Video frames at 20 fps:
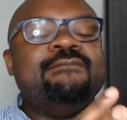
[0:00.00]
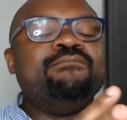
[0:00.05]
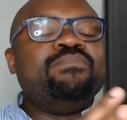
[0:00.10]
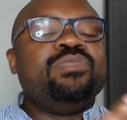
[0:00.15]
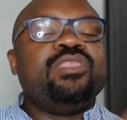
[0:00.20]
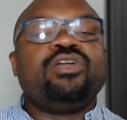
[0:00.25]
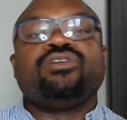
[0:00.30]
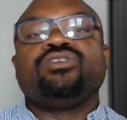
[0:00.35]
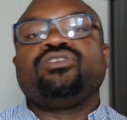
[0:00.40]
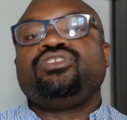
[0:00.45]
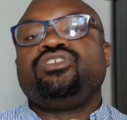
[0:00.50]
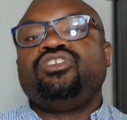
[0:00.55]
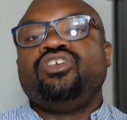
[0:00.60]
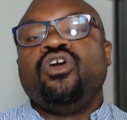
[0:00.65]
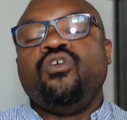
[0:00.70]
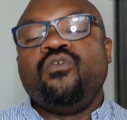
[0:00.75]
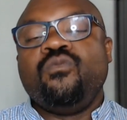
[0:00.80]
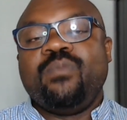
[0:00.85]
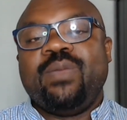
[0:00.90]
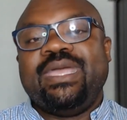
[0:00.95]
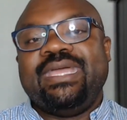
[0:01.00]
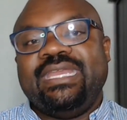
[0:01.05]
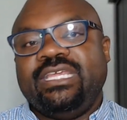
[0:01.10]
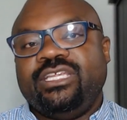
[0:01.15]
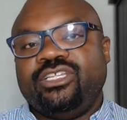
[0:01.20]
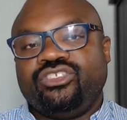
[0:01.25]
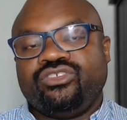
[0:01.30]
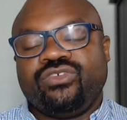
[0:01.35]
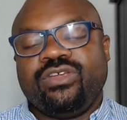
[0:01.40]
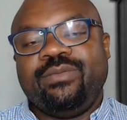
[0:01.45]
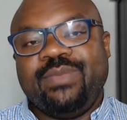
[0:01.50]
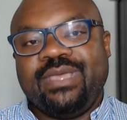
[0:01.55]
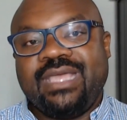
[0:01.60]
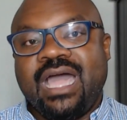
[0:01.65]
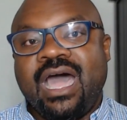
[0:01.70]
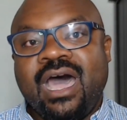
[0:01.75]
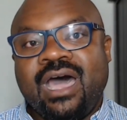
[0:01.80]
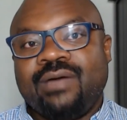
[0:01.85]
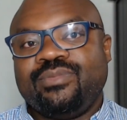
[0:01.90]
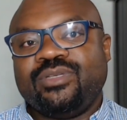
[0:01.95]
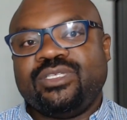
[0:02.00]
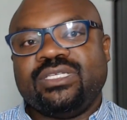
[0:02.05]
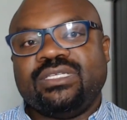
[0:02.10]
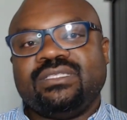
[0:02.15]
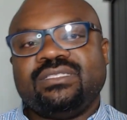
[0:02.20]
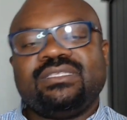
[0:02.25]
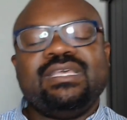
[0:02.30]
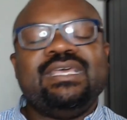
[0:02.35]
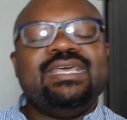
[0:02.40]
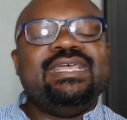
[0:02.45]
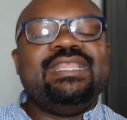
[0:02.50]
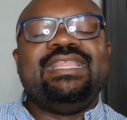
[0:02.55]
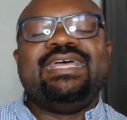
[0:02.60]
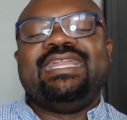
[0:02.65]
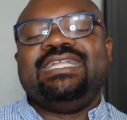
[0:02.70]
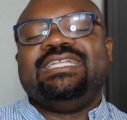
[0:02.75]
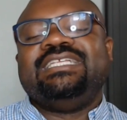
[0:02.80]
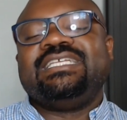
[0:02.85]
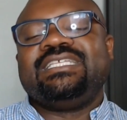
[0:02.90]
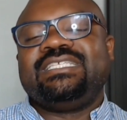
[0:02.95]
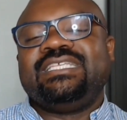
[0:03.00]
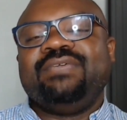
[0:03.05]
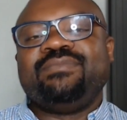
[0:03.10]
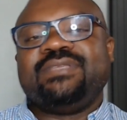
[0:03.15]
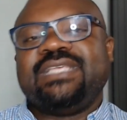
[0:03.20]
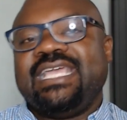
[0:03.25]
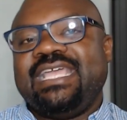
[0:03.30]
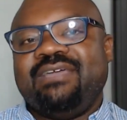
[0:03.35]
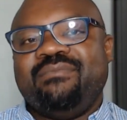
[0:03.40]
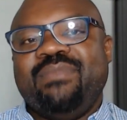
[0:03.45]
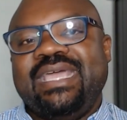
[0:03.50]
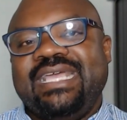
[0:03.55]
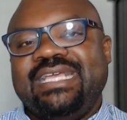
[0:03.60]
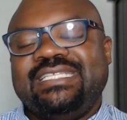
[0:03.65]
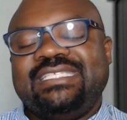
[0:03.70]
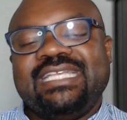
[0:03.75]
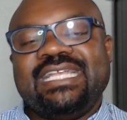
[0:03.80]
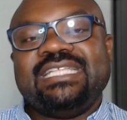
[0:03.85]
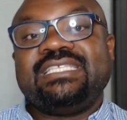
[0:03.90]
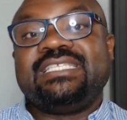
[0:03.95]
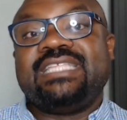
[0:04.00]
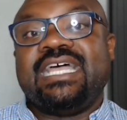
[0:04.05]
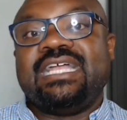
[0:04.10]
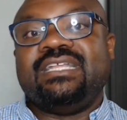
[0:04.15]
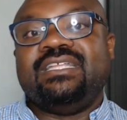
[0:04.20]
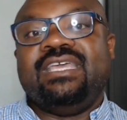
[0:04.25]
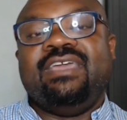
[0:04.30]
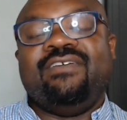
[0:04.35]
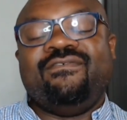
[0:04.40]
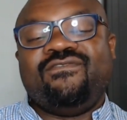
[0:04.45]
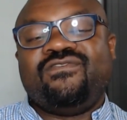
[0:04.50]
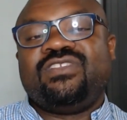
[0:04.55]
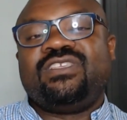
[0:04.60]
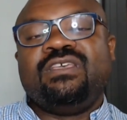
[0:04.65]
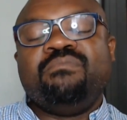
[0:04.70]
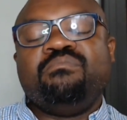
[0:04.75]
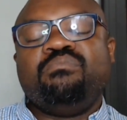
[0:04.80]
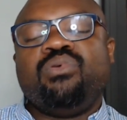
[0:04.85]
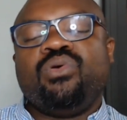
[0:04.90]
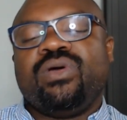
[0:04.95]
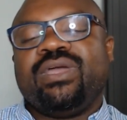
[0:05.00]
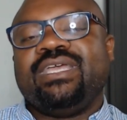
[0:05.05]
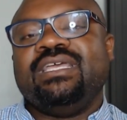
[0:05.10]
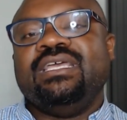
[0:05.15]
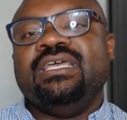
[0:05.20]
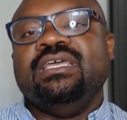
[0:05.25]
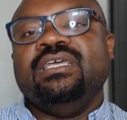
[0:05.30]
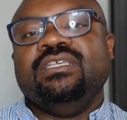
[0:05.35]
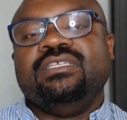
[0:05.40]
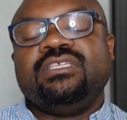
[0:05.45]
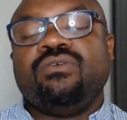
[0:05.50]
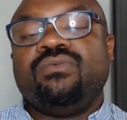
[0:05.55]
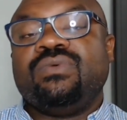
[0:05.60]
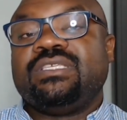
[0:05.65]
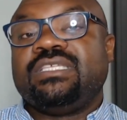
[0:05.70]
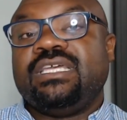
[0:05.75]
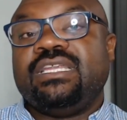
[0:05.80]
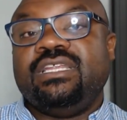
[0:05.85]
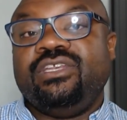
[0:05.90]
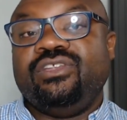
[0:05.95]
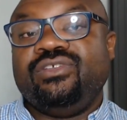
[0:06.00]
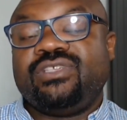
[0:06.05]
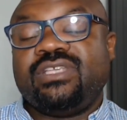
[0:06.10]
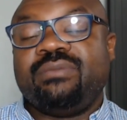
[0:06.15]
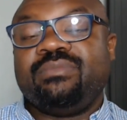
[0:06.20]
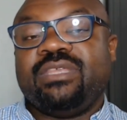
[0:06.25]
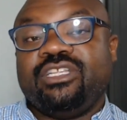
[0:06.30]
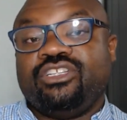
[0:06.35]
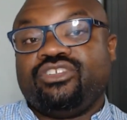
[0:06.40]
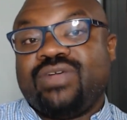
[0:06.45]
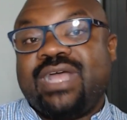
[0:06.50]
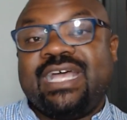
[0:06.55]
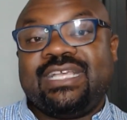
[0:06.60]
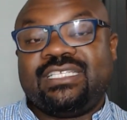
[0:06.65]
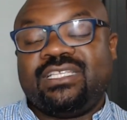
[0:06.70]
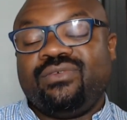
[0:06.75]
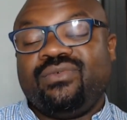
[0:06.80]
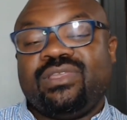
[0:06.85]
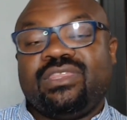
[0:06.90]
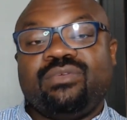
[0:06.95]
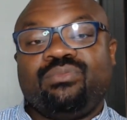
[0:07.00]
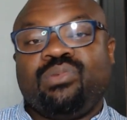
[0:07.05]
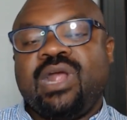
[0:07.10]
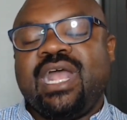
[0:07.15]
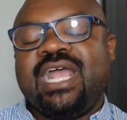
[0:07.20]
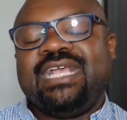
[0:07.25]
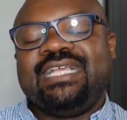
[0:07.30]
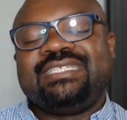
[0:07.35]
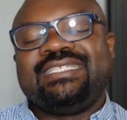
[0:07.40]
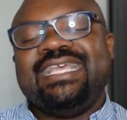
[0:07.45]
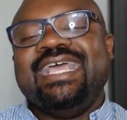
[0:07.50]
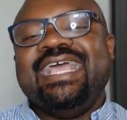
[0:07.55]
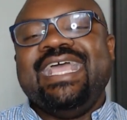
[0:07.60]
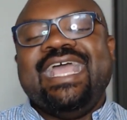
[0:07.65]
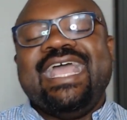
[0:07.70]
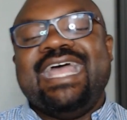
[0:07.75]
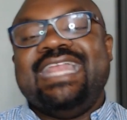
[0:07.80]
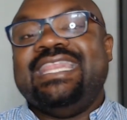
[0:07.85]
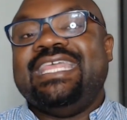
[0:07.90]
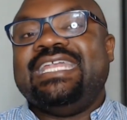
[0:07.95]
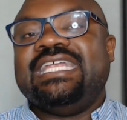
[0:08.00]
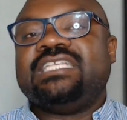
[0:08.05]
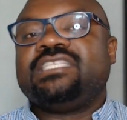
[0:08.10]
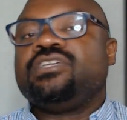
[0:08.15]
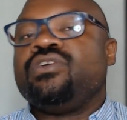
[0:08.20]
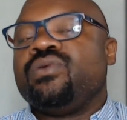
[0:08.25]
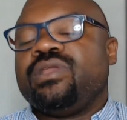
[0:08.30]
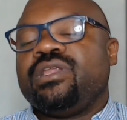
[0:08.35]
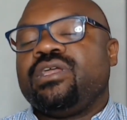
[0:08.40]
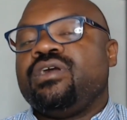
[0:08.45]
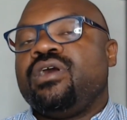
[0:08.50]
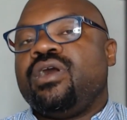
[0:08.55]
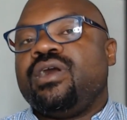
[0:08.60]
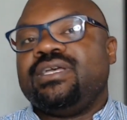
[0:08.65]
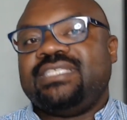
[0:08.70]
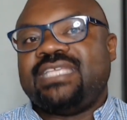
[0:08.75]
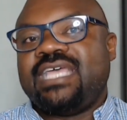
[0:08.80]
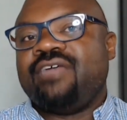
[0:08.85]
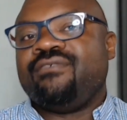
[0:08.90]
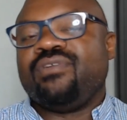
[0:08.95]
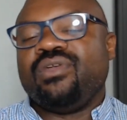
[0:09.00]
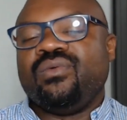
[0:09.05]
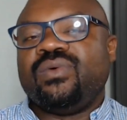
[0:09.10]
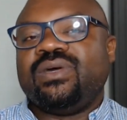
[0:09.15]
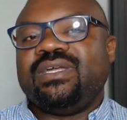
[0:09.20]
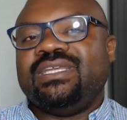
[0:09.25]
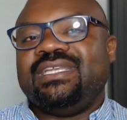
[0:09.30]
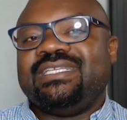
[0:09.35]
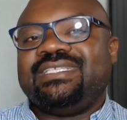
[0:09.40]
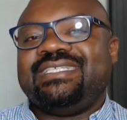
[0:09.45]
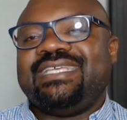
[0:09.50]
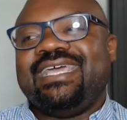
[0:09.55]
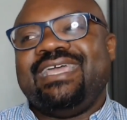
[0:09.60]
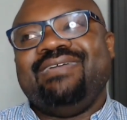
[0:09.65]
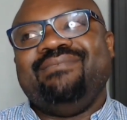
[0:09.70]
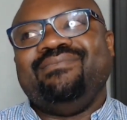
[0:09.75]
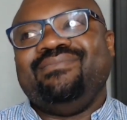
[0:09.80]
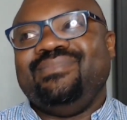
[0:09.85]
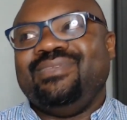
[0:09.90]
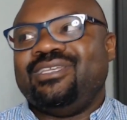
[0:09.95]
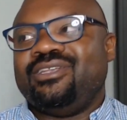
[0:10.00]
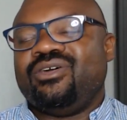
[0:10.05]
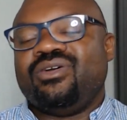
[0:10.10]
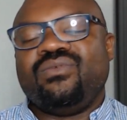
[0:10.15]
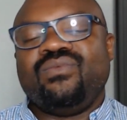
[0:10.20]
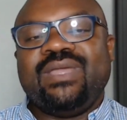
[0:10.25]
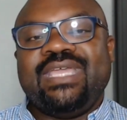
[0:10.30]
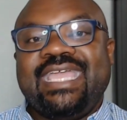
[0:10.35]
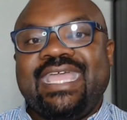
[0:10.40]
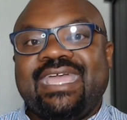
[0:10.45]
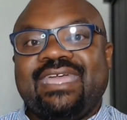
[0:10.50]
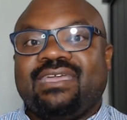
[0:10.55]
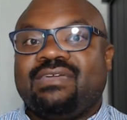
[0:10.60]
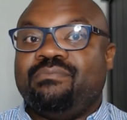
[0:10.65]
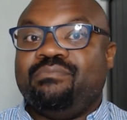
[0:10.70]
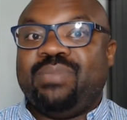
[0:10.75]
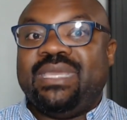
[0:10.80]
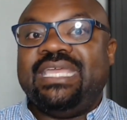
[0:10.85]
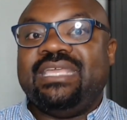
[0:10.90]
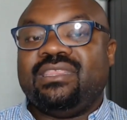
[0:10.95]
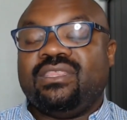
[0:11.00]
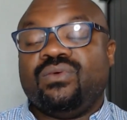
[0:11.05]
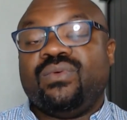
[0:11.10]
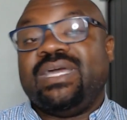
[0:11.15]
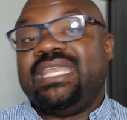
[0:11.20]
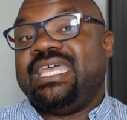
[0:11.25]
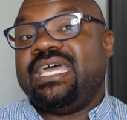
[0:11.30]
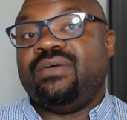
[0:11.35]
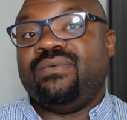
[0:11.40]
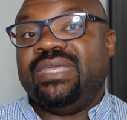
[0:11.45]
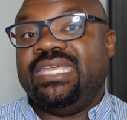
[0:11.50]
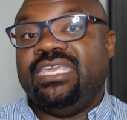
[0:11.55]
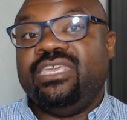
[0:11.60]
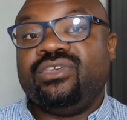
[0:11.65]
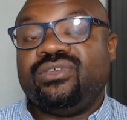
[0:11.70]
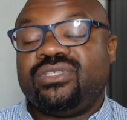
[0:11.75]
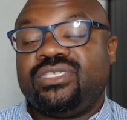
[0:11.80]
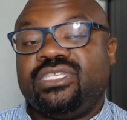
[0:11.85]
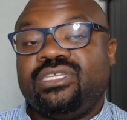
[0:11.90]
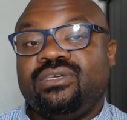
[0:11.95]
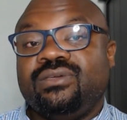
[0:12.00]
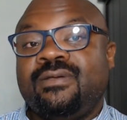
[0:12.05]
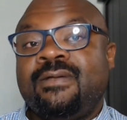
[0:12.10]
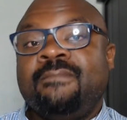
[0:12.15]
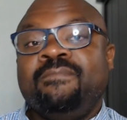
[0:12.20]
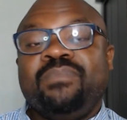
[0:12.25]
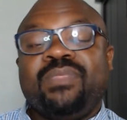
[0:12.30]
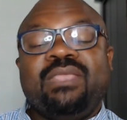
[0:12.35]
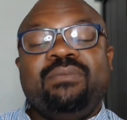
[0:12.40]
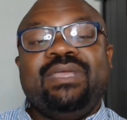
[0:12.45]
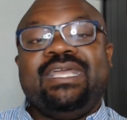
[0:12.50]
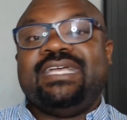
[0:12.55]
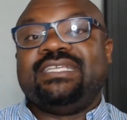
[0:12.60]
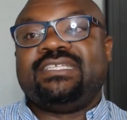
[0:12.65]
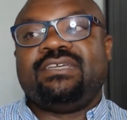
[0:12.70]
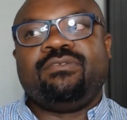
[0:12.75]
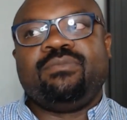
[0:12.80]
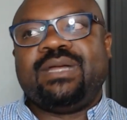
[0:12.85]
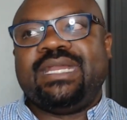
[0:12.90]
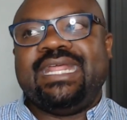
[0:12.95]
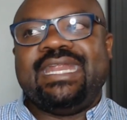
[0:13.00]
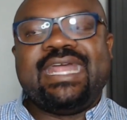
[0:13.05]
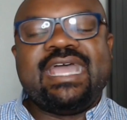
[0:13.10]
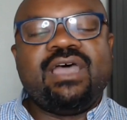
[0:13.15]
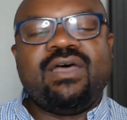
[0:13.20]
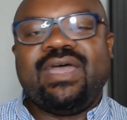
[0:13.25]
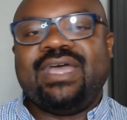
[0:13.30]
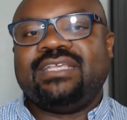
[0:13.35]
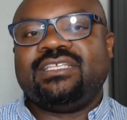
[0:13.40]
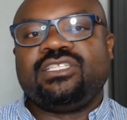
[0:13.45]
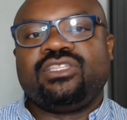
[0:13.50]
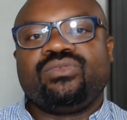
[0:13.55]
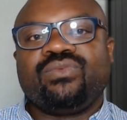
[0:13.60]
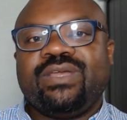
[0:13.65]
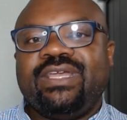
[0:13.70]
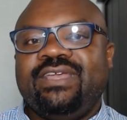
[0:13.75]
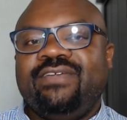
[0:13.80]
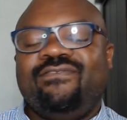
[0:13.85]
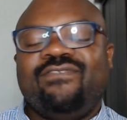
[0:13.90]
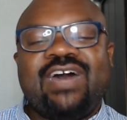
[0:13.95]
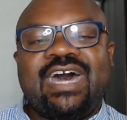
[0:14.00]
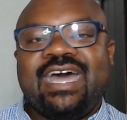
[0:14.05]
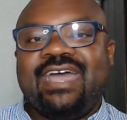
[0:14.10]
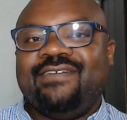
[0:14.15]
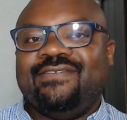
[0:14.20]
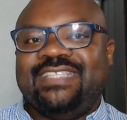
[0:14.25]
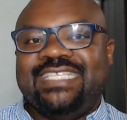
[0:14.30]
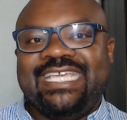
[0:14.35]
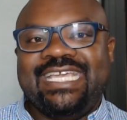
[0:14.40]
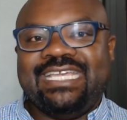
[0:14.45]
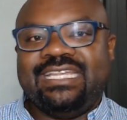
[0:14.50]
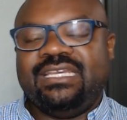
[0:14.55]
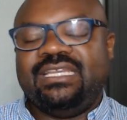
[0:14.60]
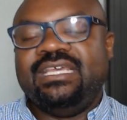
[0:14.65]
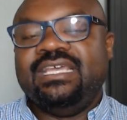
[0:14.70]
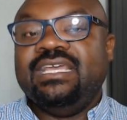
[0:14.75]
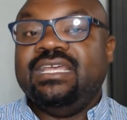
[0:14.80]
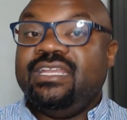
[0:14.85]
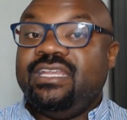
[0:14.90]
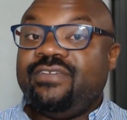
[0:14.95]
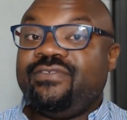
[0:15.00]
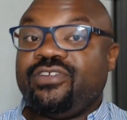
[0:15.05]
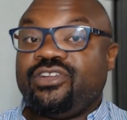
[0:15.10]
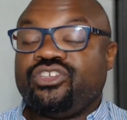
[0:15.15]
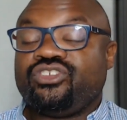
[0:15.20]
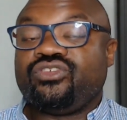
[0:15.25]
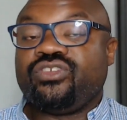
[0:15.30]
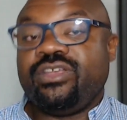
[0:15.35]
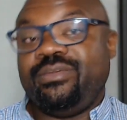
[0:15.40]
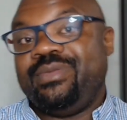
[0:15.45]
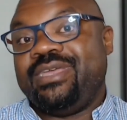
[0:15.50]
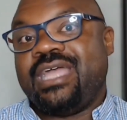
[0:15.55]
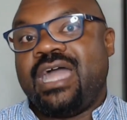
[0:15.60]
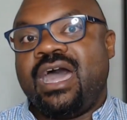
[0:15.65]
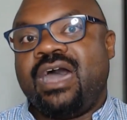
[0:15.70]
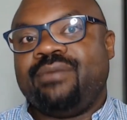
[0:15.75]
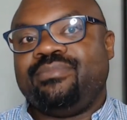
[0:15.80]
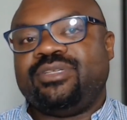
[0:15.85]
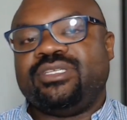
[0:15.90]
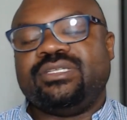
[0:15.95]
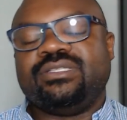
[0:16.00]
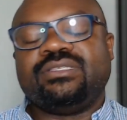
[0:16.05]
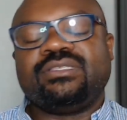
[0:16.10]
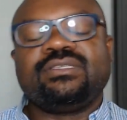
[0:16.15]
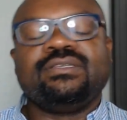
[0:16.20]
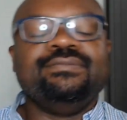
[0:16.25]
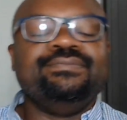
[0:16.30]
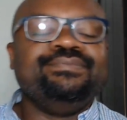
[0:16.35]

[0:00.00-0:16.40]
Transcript: There are so many streaming options that it just seems like it makes sense that at some point someone's going to do something drastic with the price and then it's going to cause everyone to say, you know, we can't compete the way that we used to because everybody now has three, five, ten different streaming options.